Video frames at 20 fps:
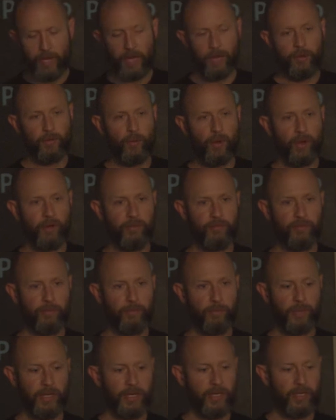I went
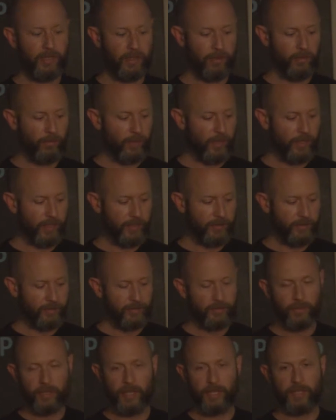from being
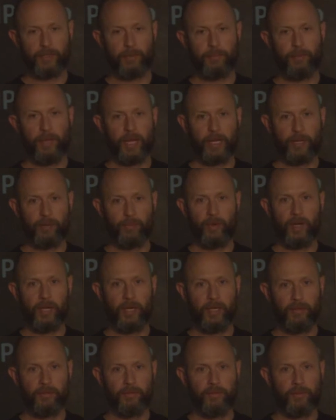wanting like the black and
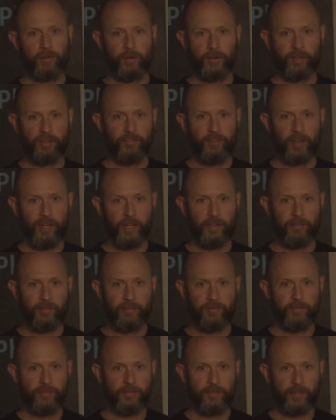white
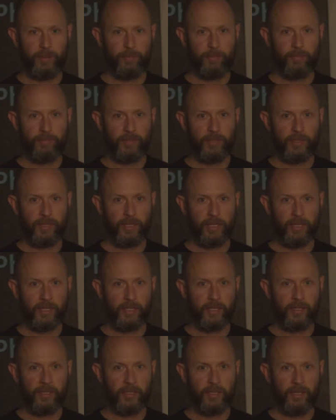35 type of a
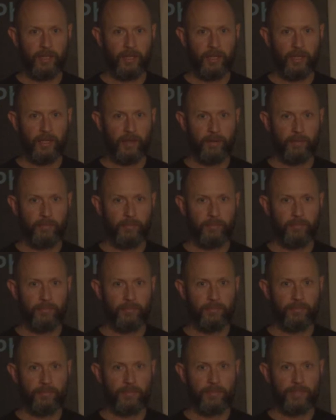thing, um,
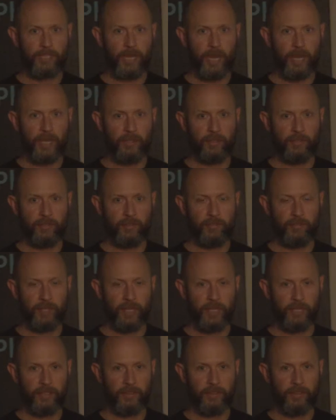style of
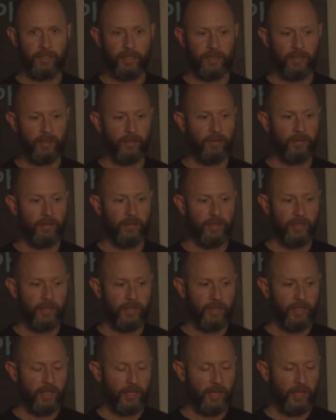like the
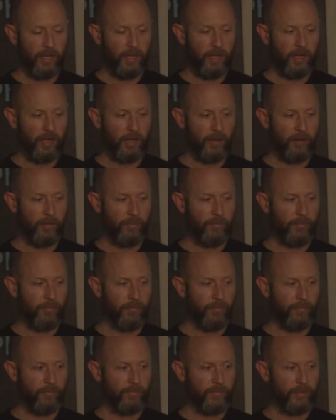um,